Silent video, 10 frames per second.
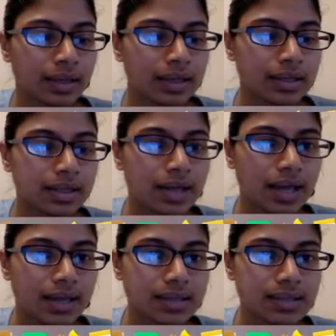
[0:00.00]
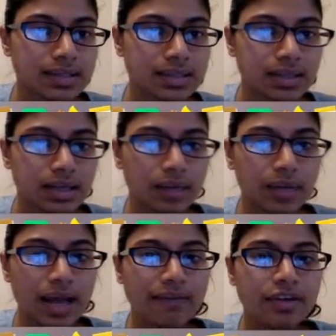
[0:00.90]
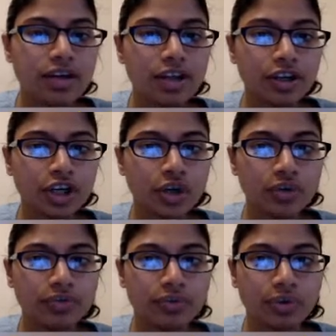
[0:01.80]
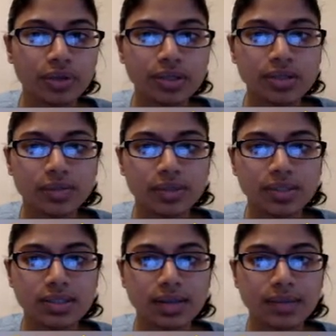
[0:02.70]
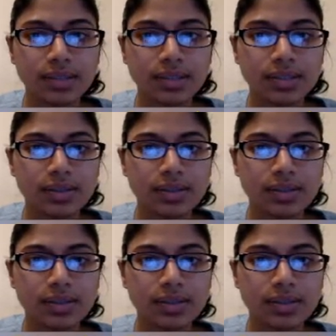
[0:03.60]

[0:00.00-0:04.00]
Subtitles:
Next, I'm going to have another code for this. I'm going to stop this.